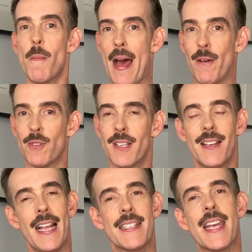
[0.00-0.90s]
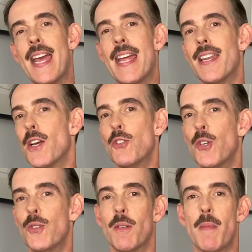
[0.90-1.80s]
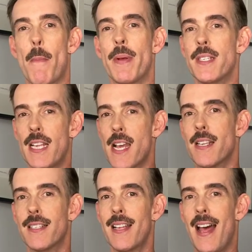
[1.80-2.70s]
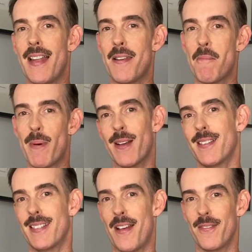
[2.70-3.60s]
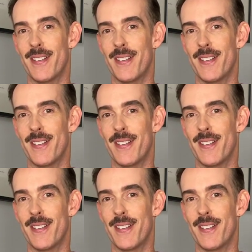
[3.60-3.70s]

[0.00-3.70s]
about. Let's get into some number 6 and number 7.